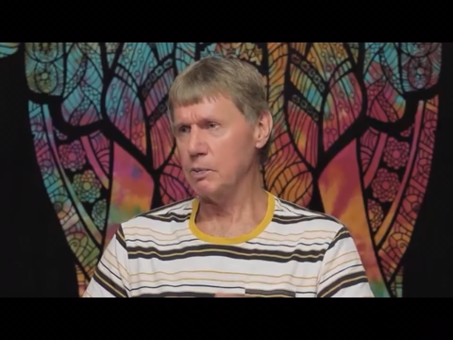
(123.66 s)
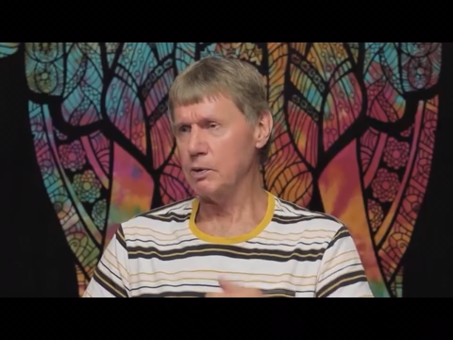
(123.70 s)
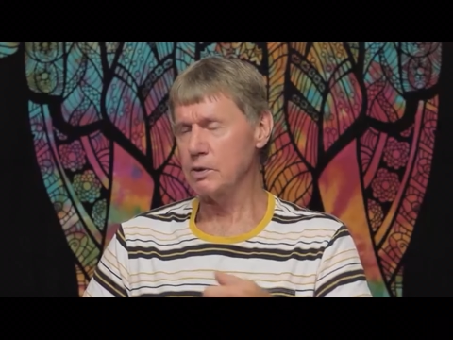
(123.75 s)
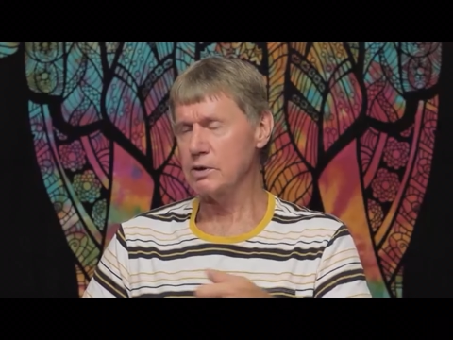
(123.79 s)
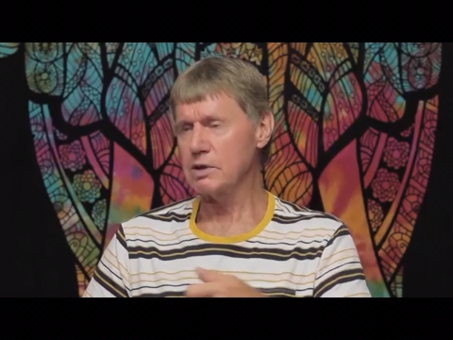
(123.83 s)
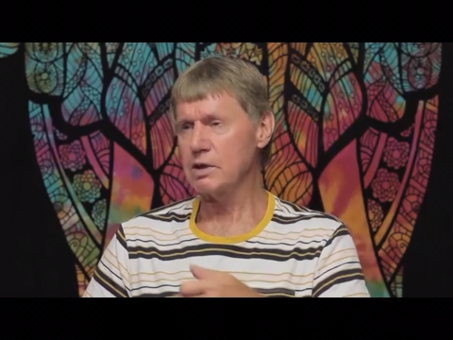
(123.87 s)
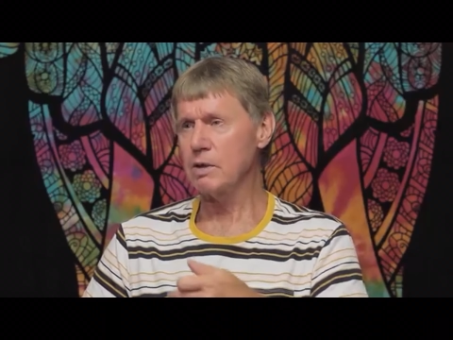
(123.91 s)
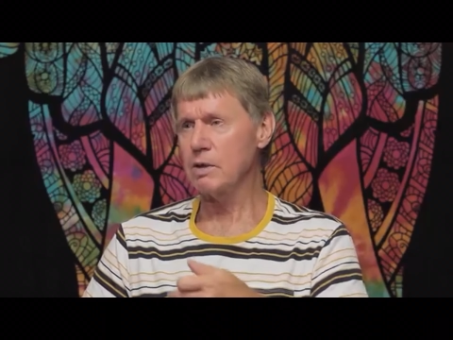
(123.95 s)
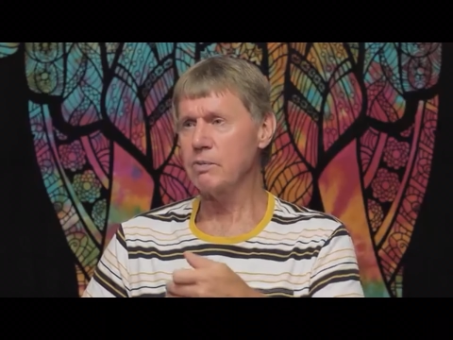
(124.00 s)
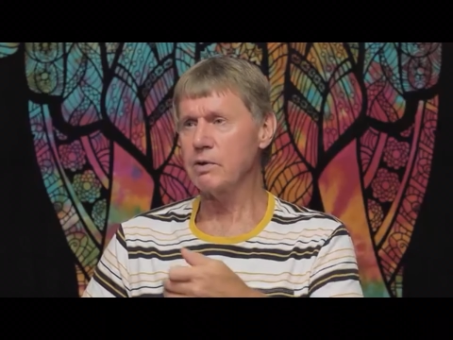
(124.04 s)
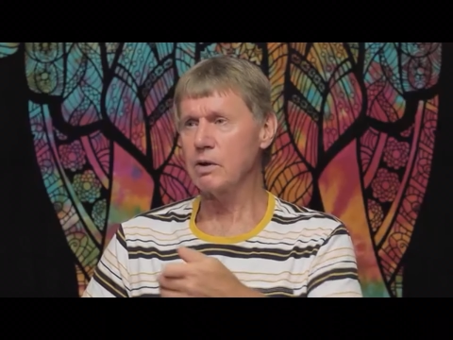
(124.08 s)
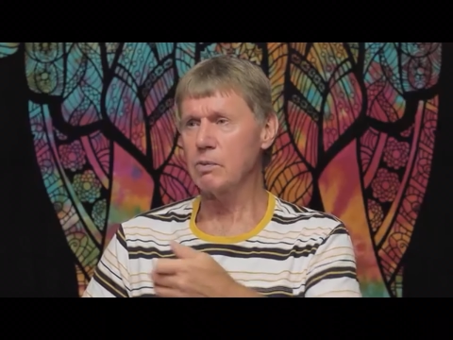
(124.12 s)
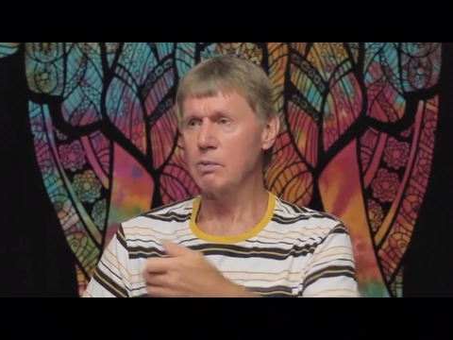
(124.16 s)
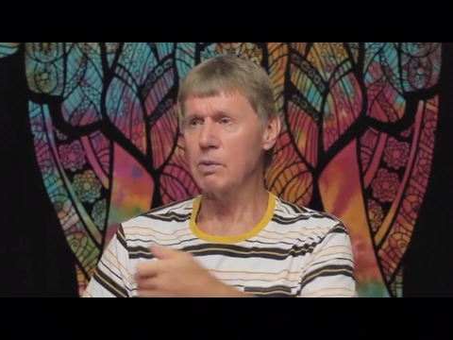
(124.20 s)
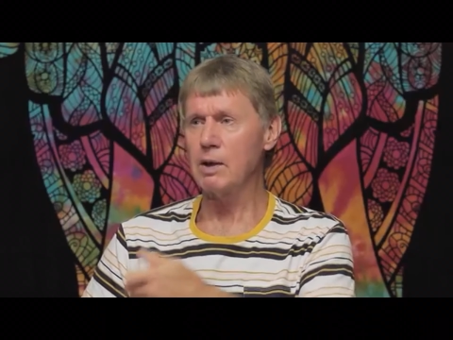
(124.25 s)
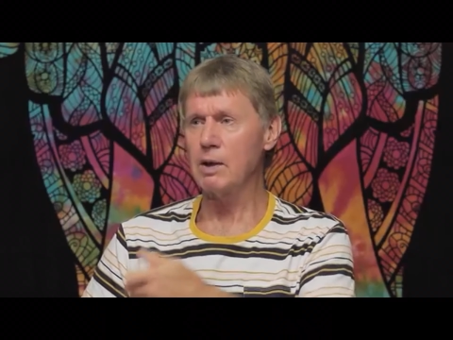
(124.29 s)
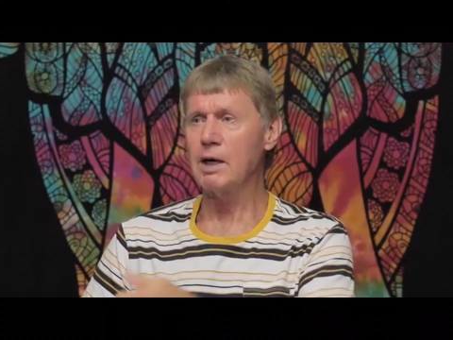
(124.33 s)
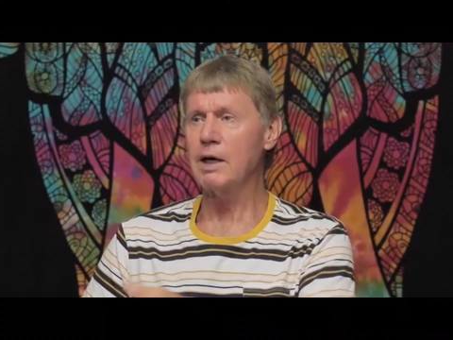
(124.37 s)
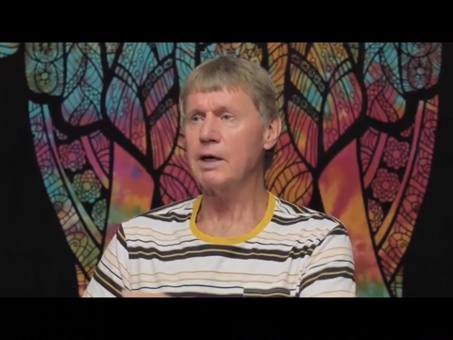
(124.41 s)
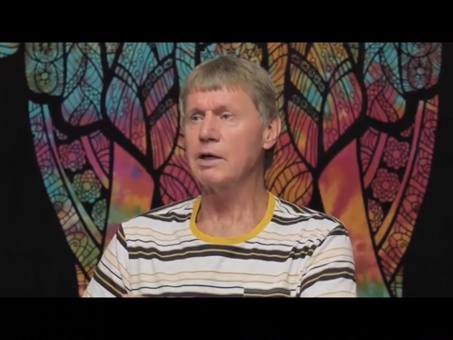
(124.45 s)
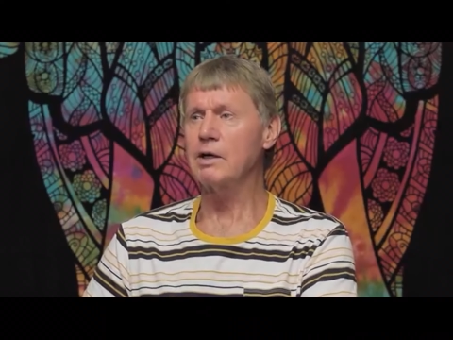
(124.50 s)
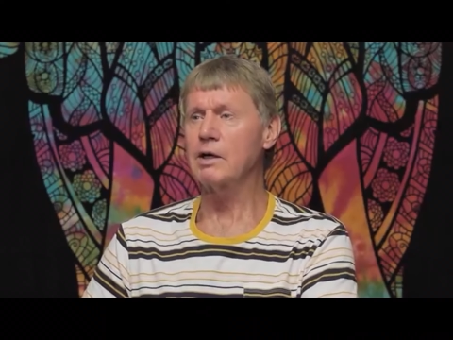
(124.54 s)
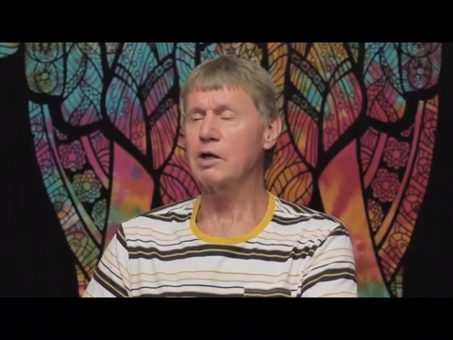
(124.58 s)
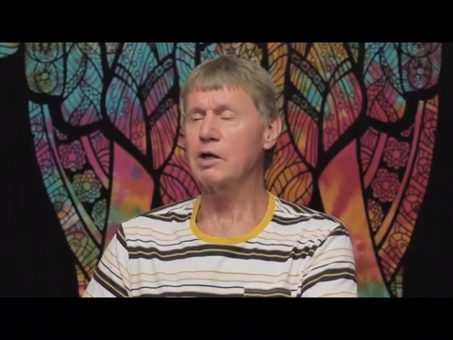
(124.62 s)
put something
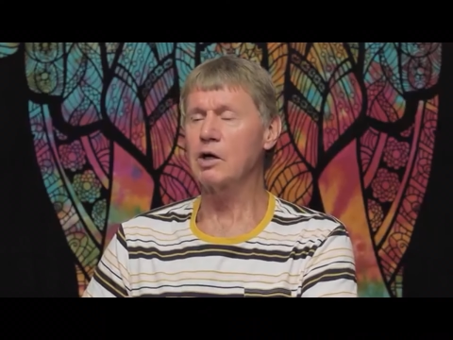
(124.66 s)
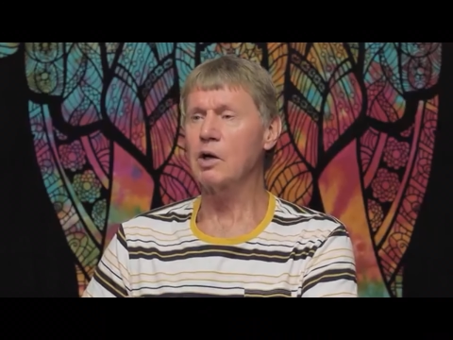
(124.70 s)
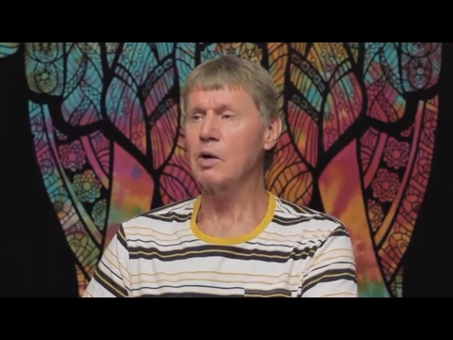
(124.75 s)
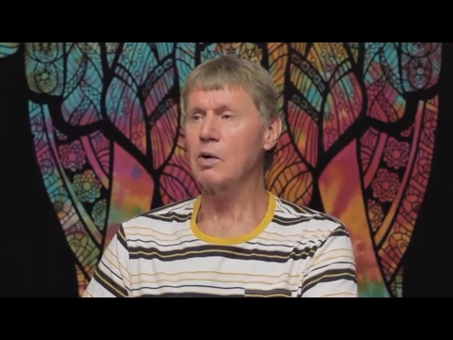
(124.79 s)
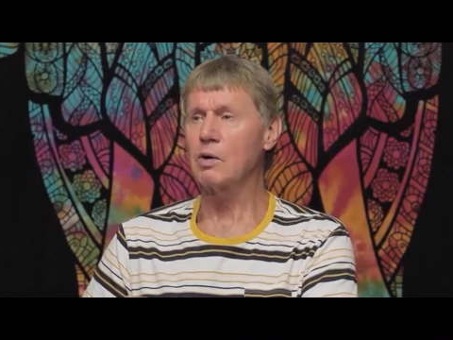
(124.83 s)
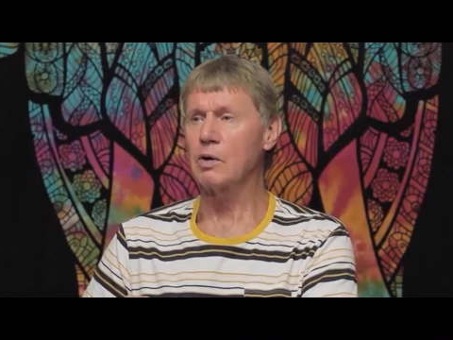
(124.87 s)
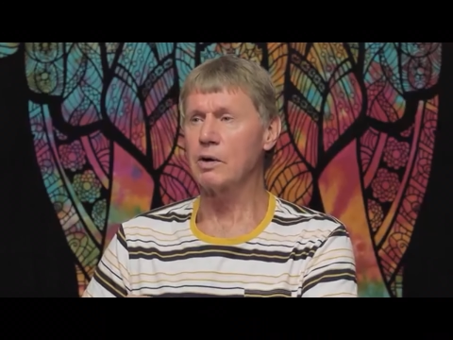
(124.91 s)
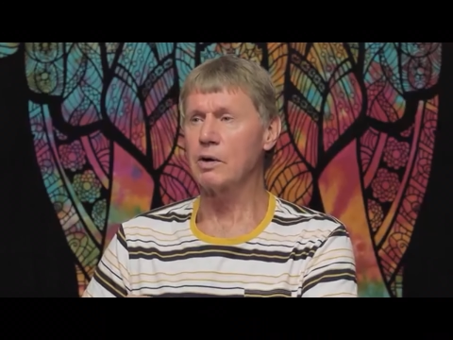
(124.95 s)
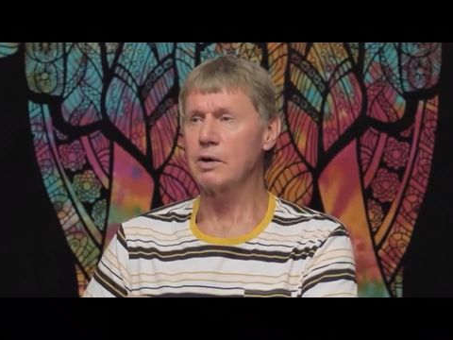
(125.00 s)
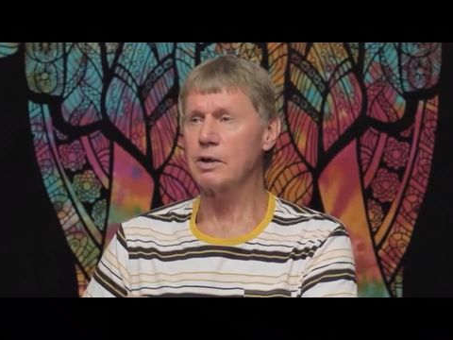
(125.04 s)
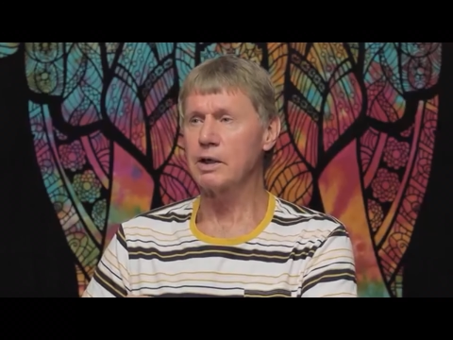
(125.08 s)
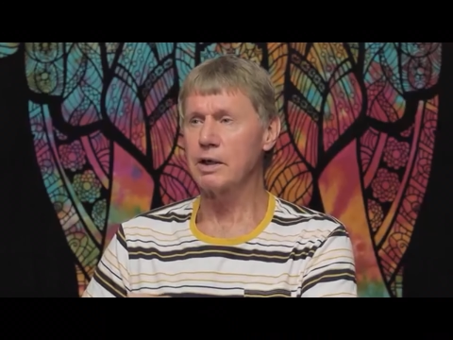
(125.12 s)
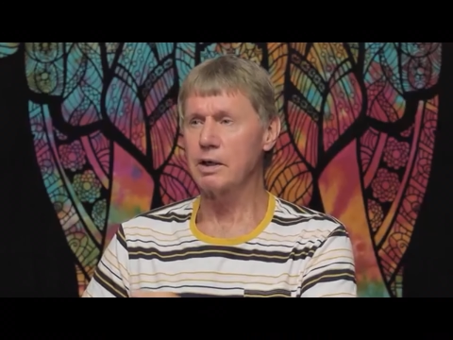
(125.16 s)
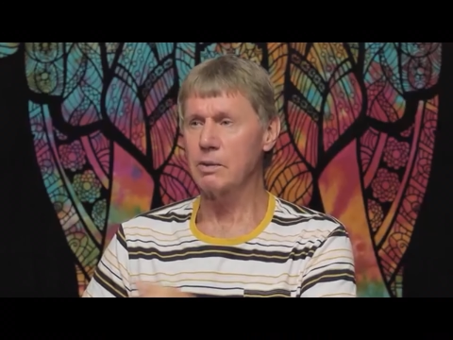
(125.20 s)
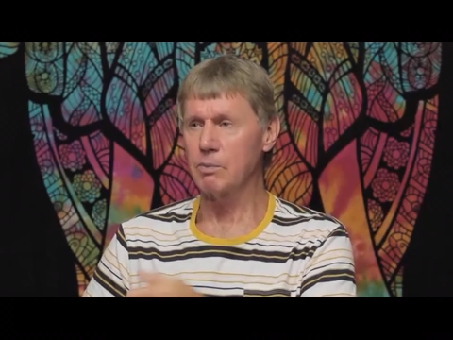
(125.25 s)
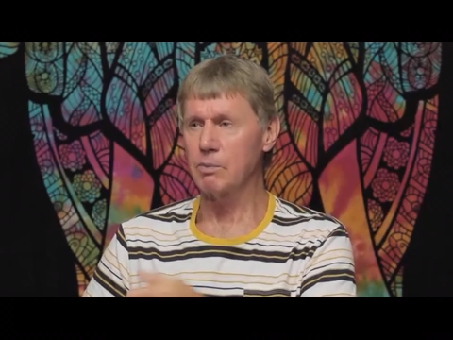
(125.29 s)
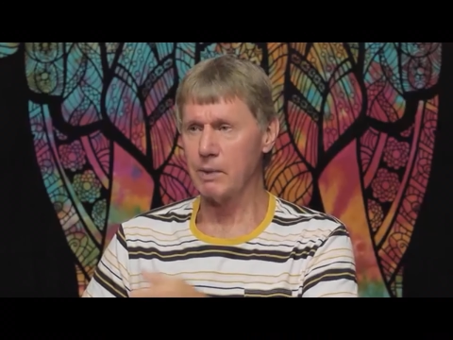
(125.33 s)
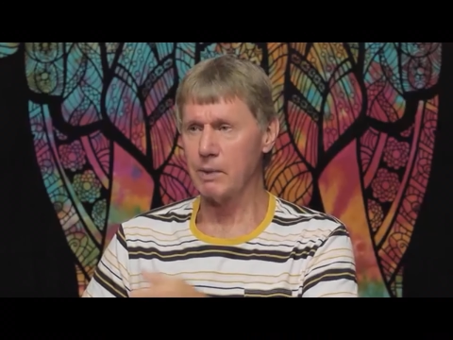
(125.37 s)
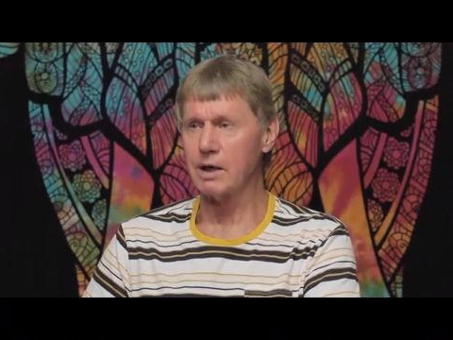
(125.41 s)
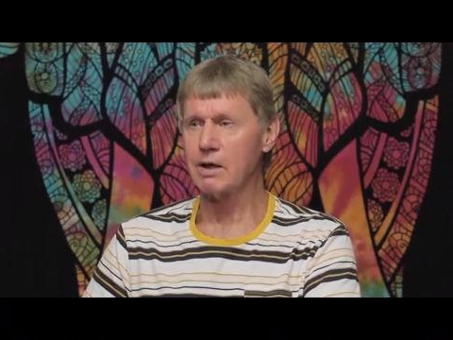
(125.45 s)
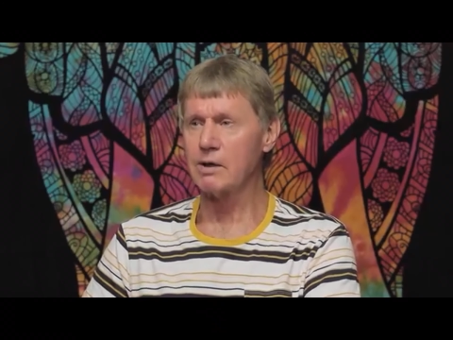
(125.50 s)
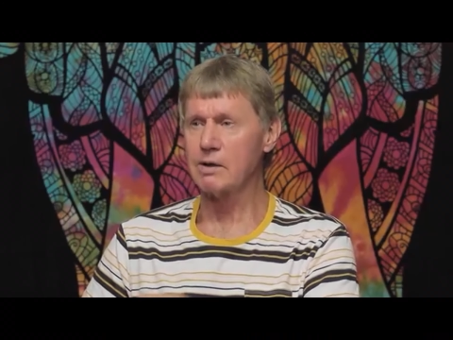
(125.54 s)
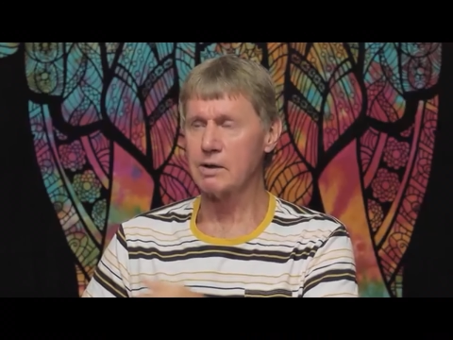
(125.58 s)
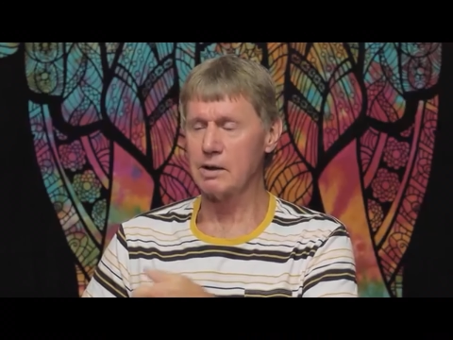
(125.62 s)
behind a colon
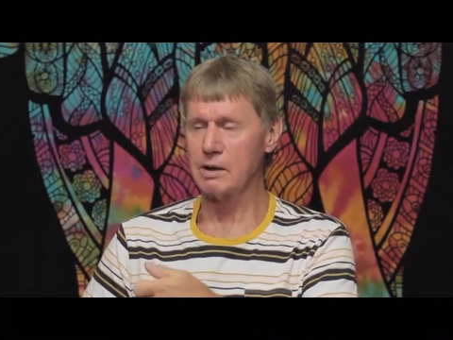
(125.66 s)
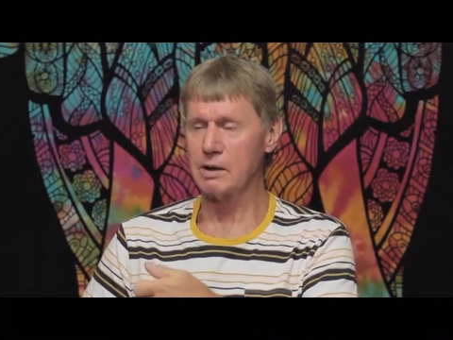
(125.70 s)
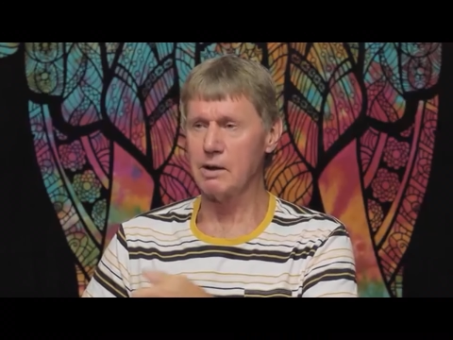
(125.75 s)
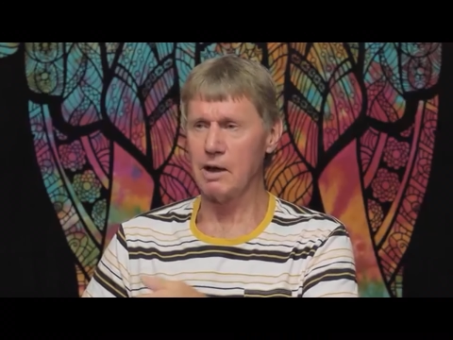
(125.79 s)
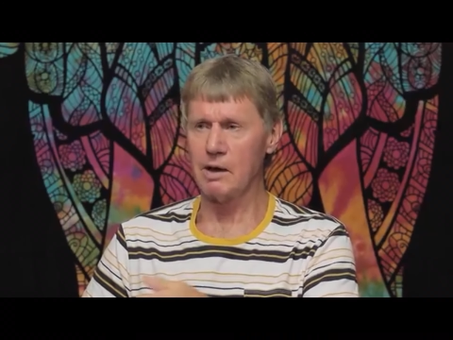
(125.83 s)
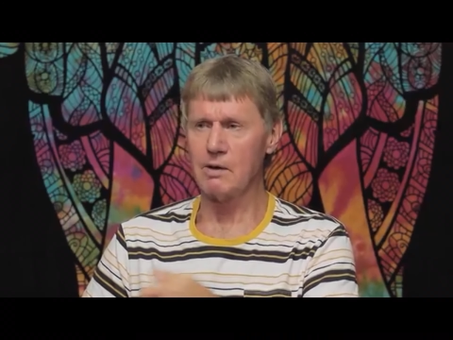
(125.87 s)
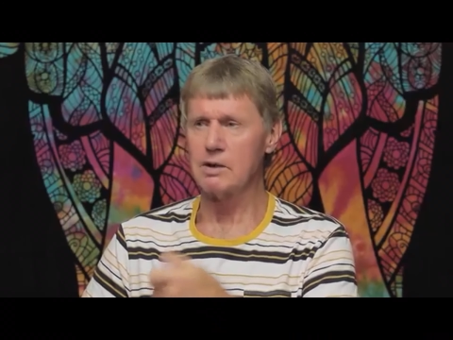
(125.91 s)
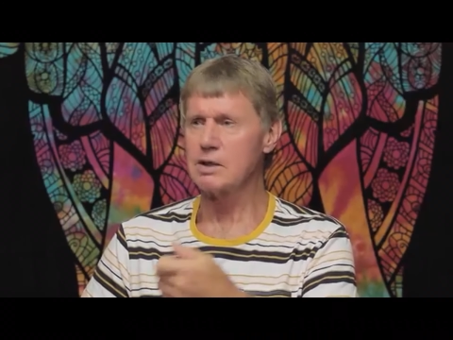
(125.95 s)
and make, the,